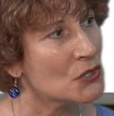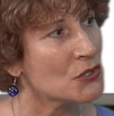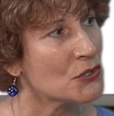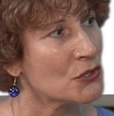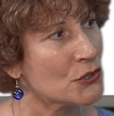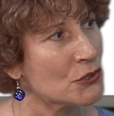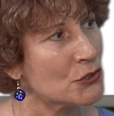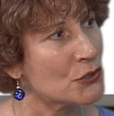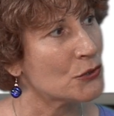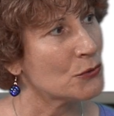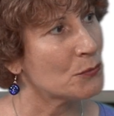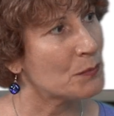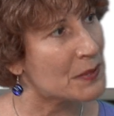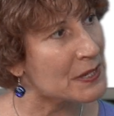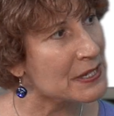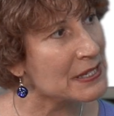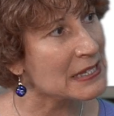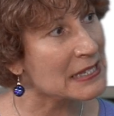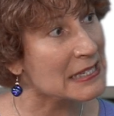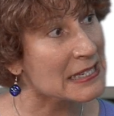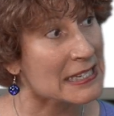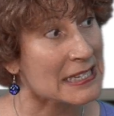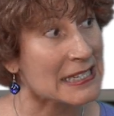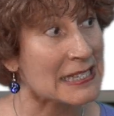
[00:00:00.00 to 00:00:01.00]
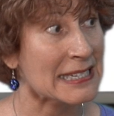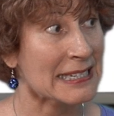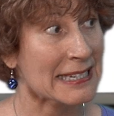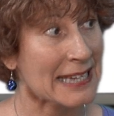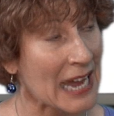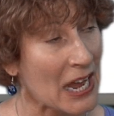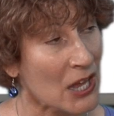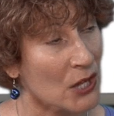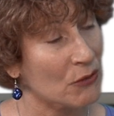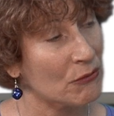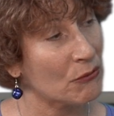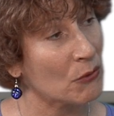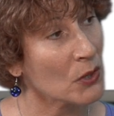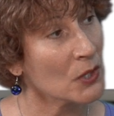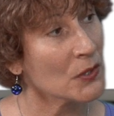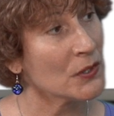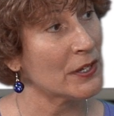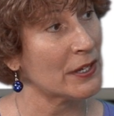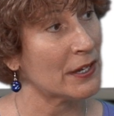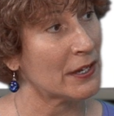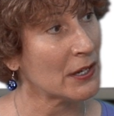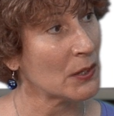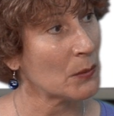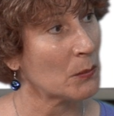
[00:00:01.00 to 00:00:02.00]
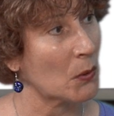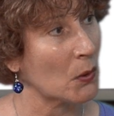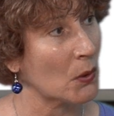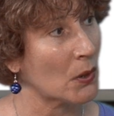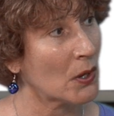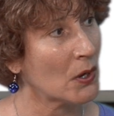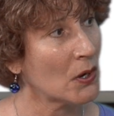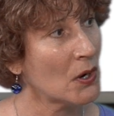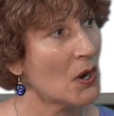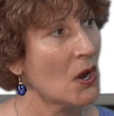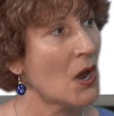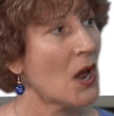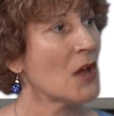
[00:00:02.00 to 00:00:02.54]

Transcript: to do business in California anymore.